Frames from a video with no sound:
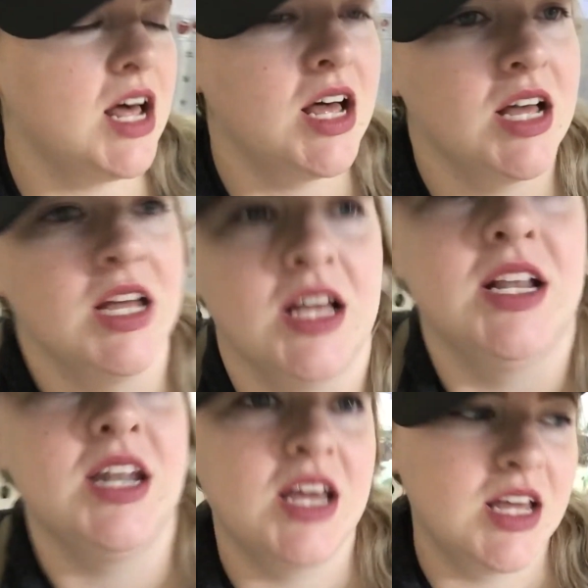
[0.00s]

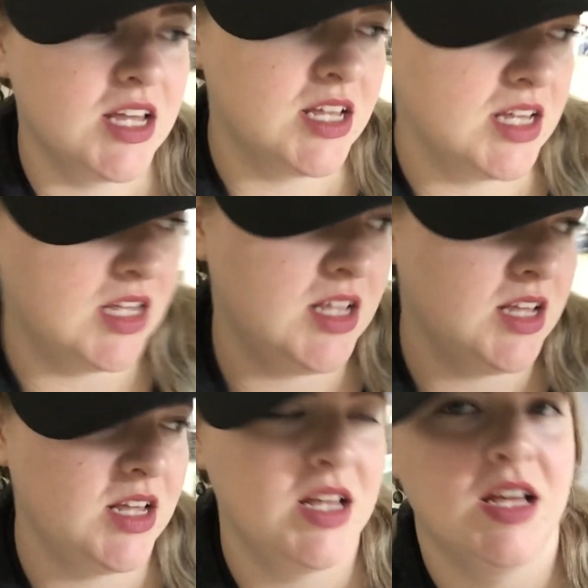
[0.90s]
on
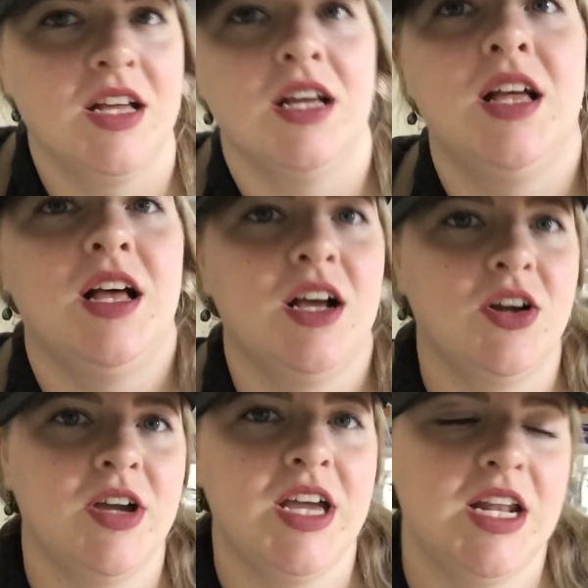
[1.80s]

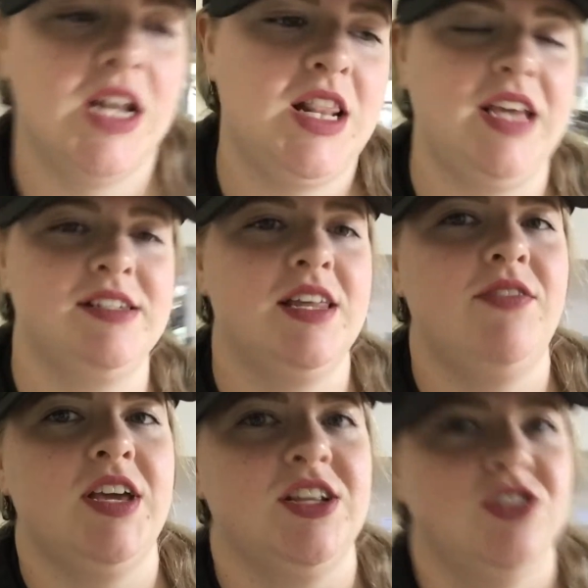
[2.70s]
Korean
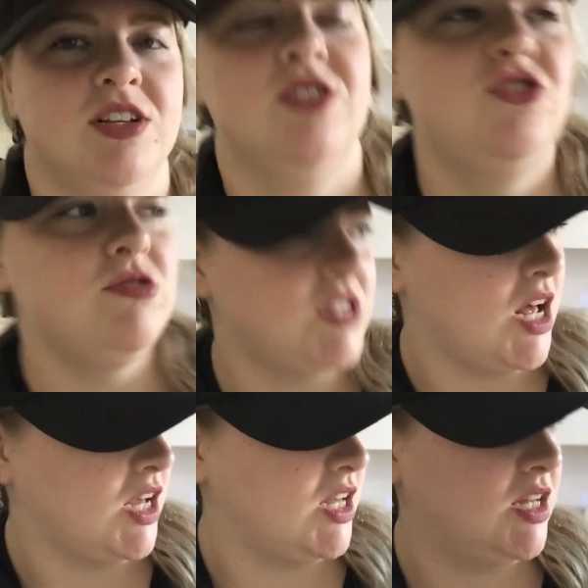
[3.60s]
Thanksgiving Chuseok.
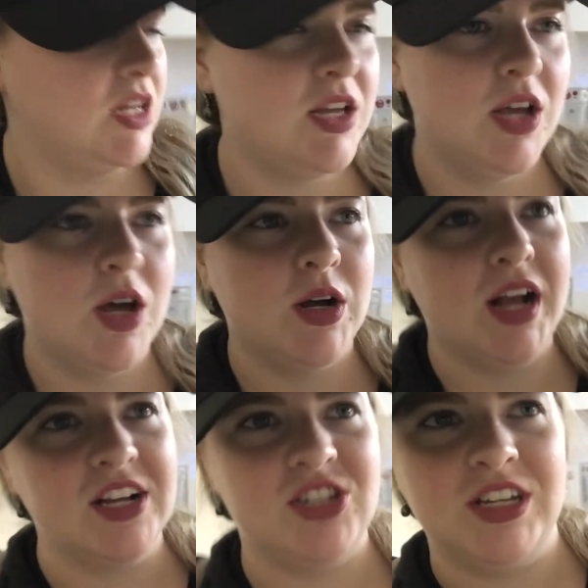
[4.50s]
Or
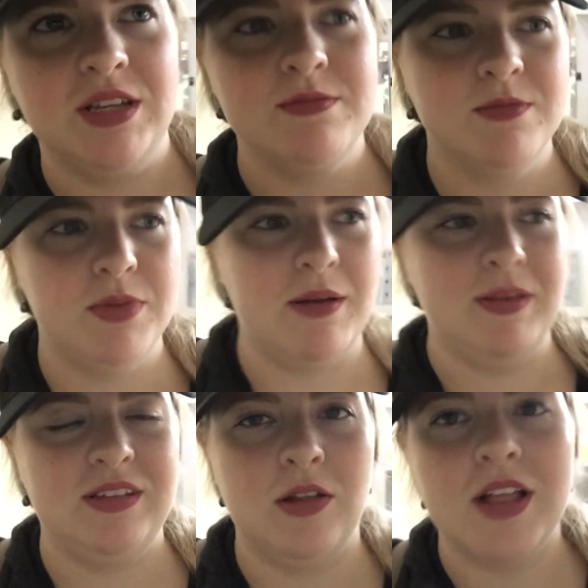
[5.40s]
actually,
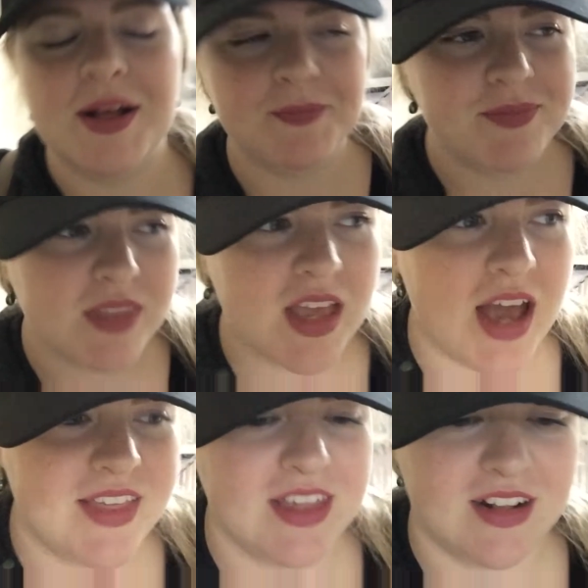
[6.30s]
probably Seollal.
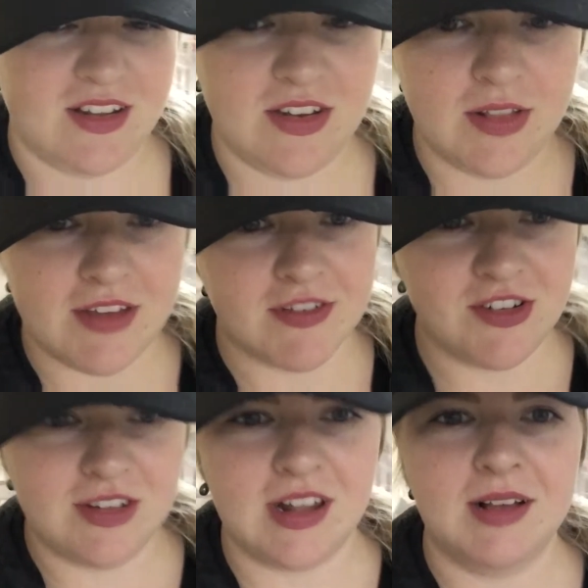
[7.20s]
I think it's too late for
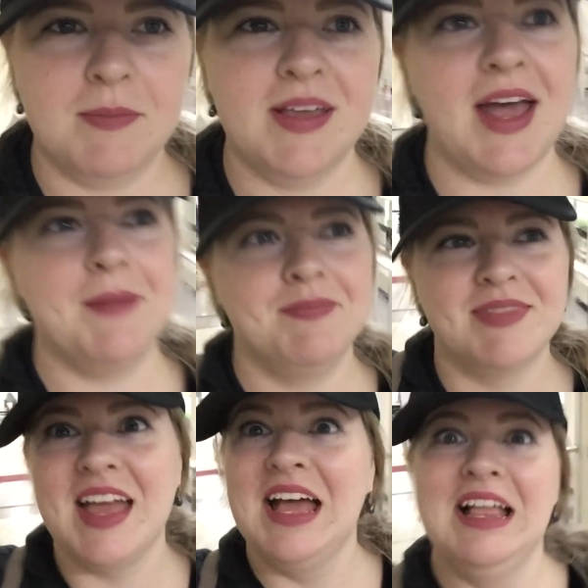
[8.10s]
Chuseok, but yeah,
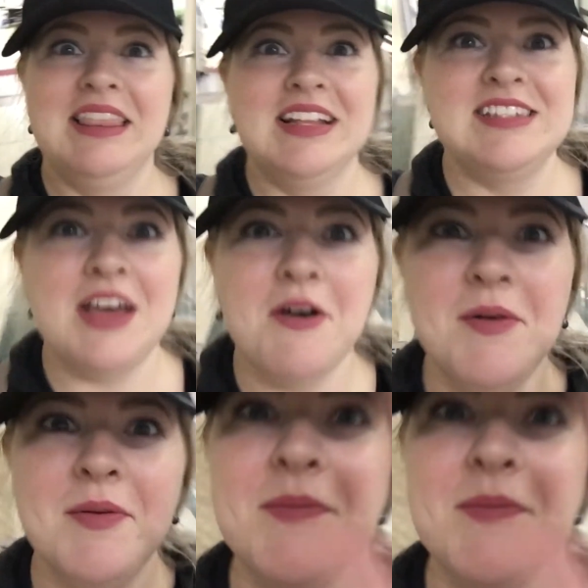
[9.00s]
let's go.